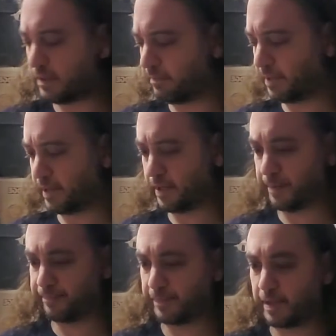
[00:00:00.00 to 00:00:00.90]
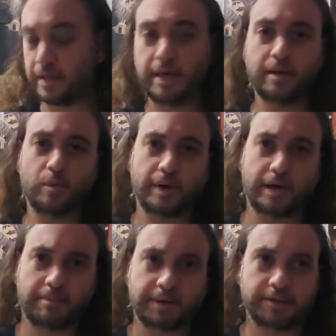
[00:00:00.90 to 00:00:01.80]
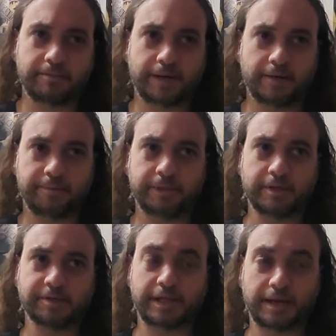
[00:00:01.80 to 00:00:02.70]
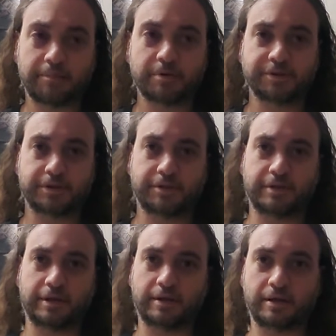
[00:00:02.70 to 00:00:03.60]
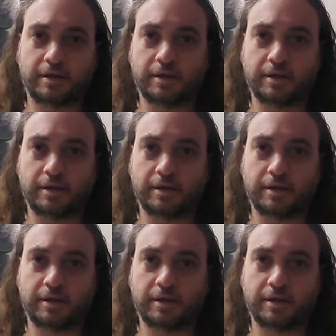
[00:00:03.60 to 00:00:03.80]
But anyway, I picked them out because I personally think